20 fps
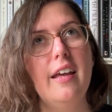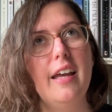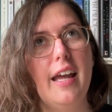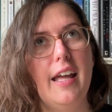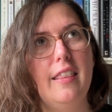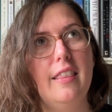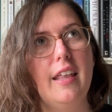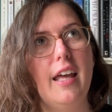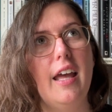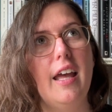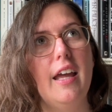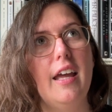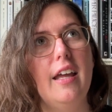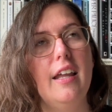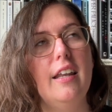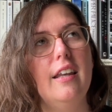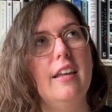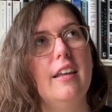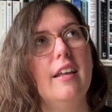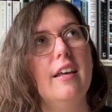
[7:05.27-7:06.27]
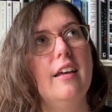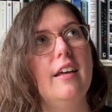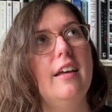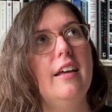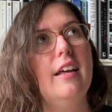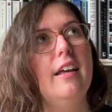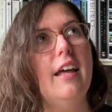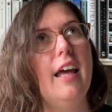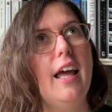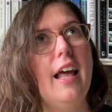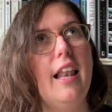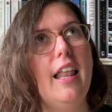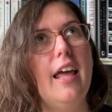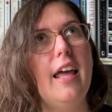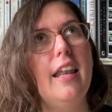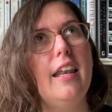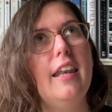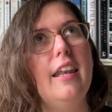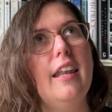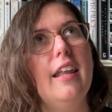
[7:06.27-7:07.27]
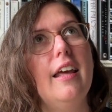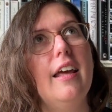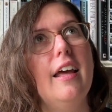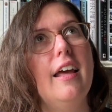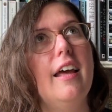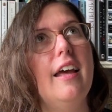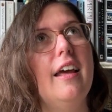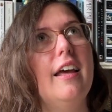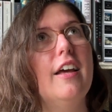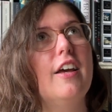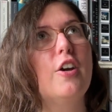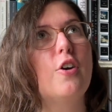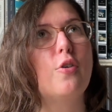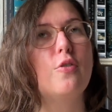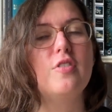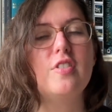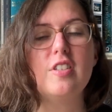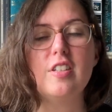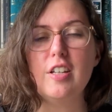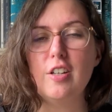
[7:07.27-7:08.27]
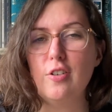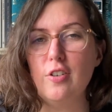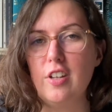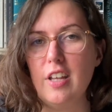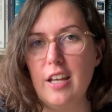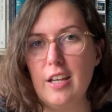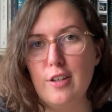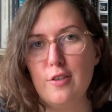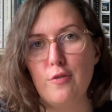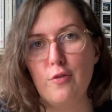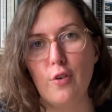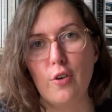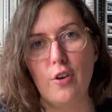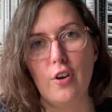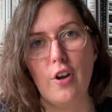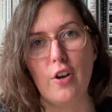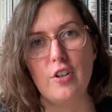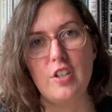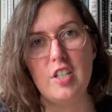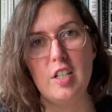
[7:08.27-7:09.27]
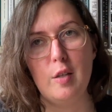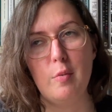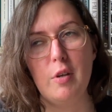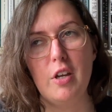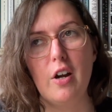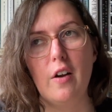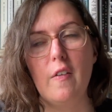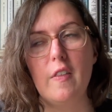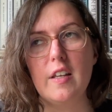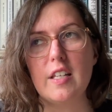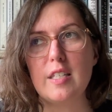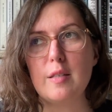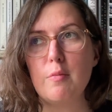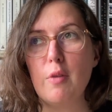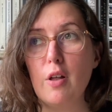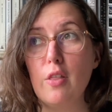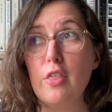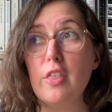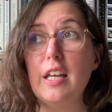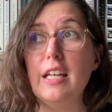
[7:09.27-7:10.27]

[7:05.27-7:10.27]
And then Ellen considered it for her TBR this month.